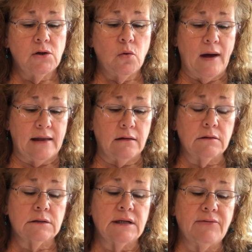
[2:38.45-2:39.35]
"Well,
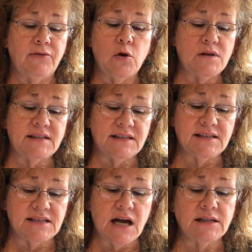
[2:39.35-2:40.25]
if you
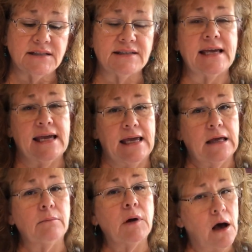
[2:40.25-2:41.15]
insist on seeing
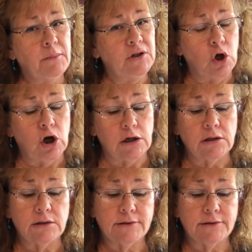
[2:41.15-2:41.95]
him, come along."